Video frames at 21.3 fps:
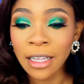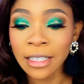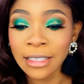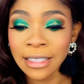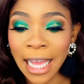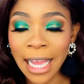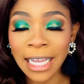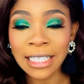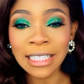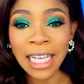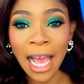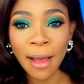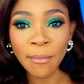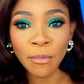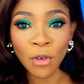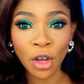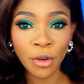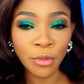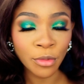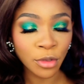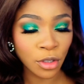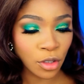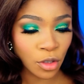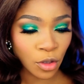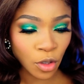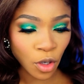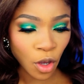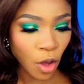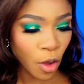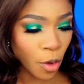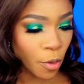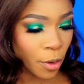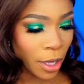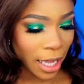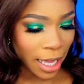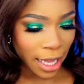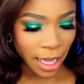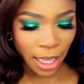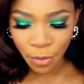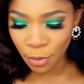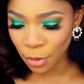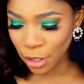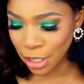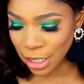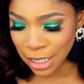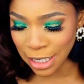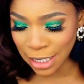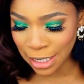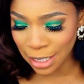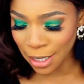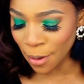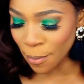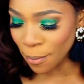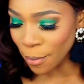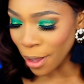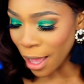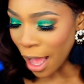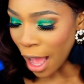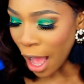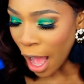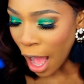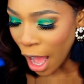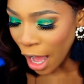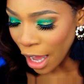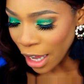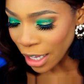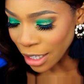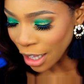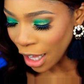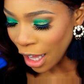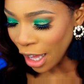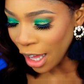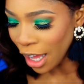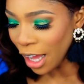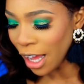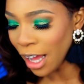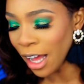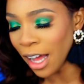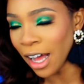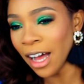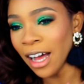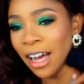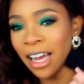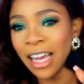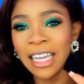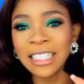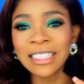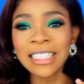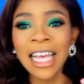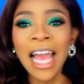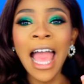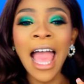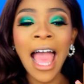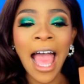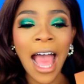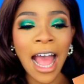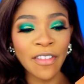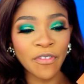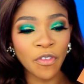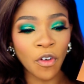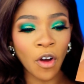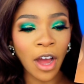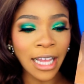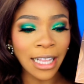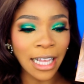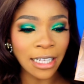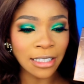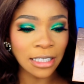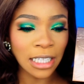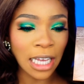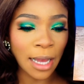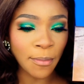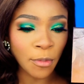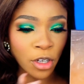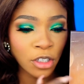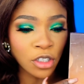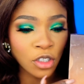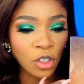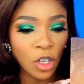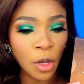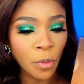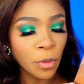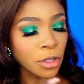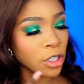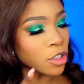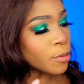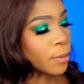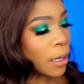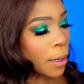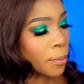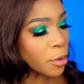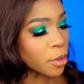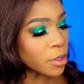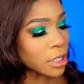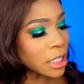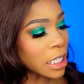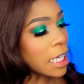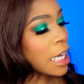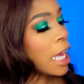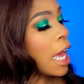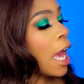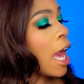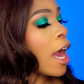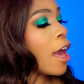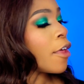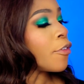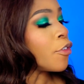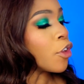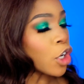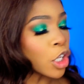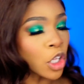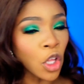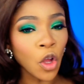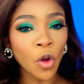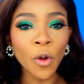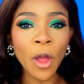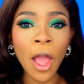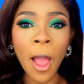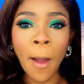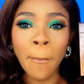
Next, I'm going to go in with some highlight, and for highlight today, I'm going to go in with the BEAUTYByAD Beauty the Glow